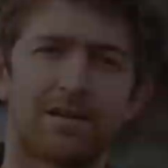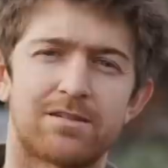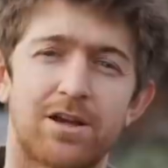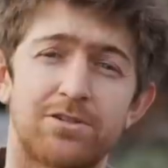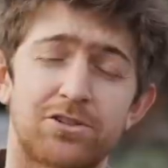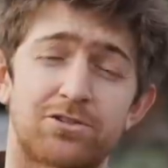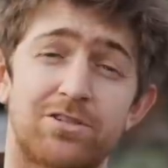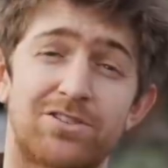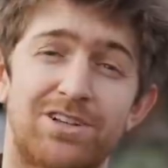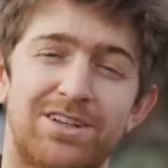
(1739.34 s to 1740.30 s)
So just
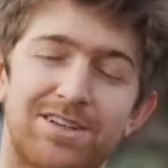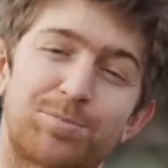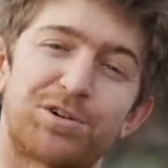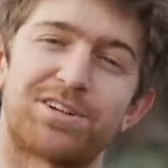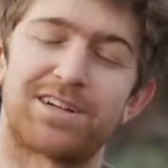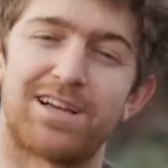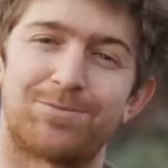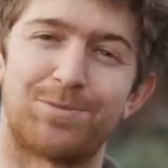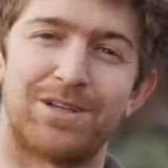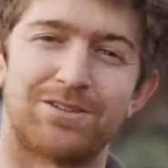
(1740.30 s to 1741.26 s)
recently, this project has
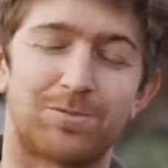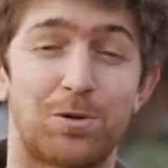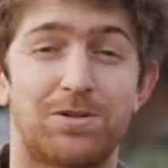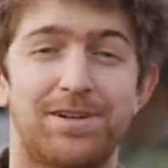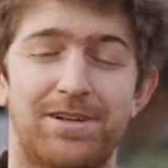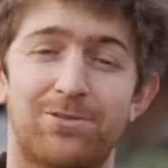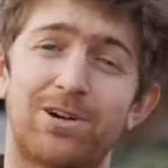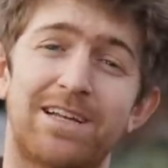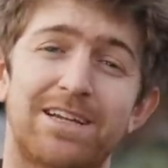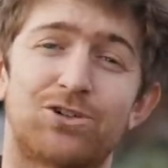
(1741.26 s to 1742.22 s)
been supported in a
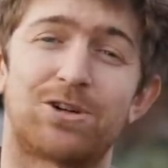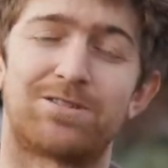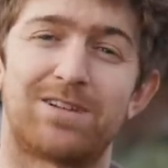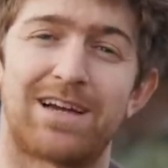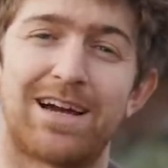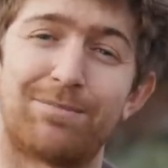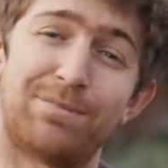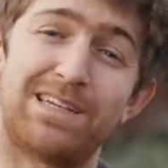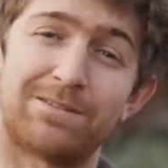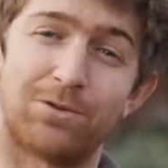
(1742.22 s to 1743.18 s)
really interesting and
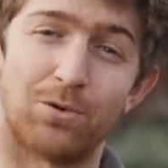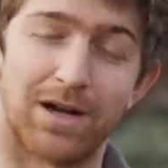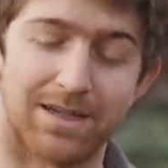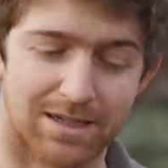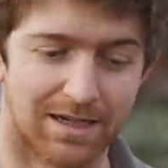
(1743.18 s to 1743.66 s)
meaningful way.